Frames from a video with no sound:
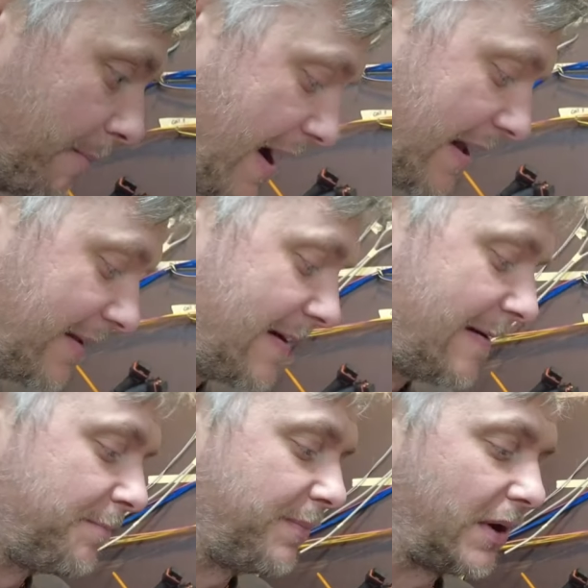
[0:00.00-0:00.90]
But
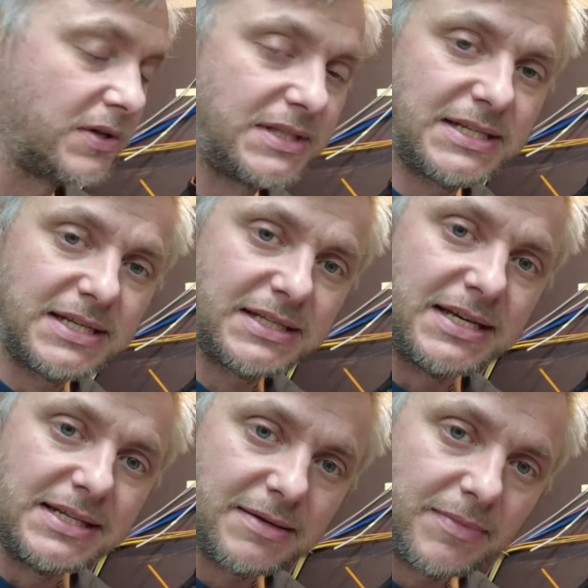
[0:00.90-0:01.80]
because this is
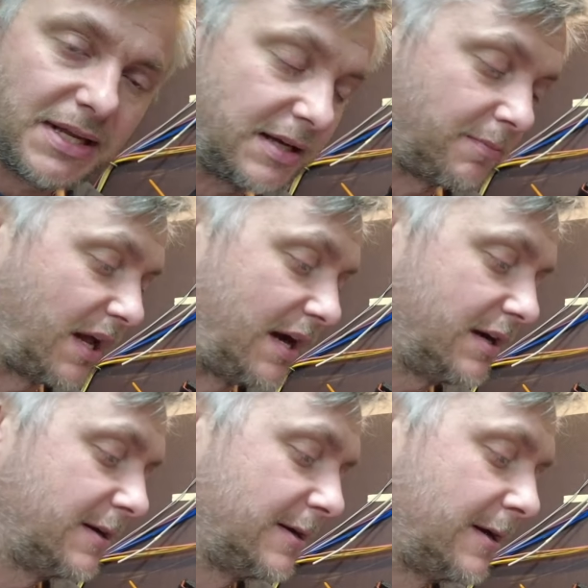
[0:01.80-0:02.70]
the intermediate plug,